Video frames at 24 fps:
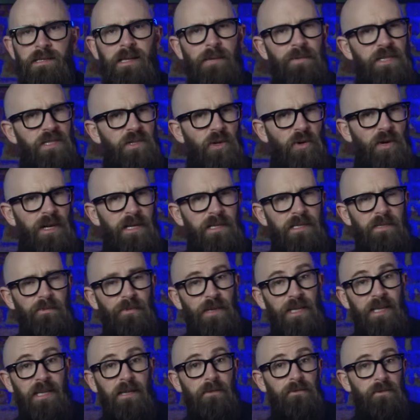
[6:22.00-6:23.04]
Some historians
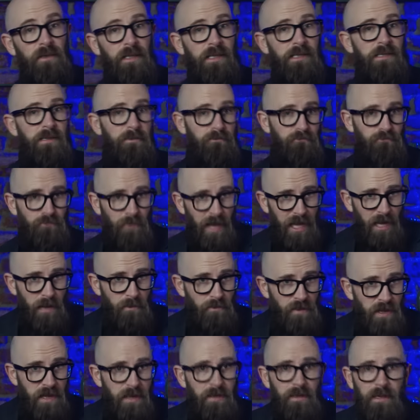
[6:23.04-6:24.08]
believe this may
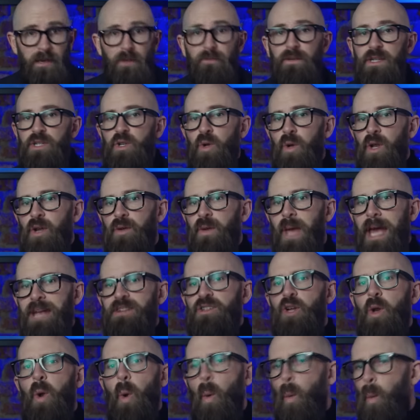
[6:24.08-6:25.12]
be the official
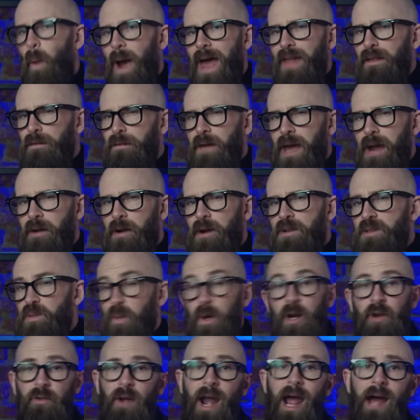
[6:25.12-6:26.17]
location where the pharaohs
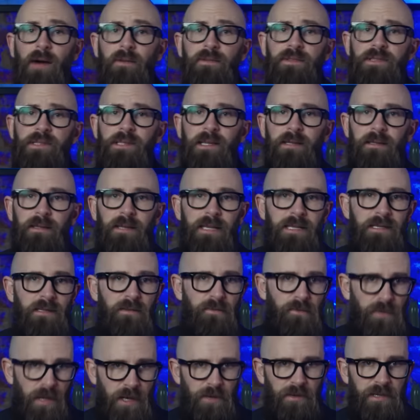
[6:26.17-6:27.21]
were crowned, at
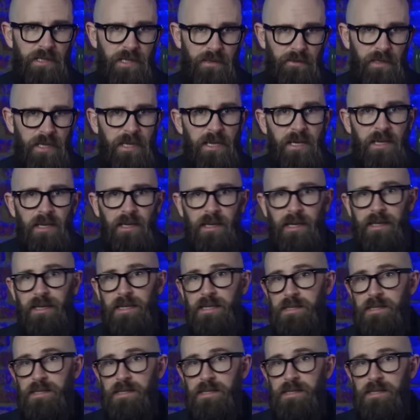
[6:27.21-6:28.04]
least figuratively. At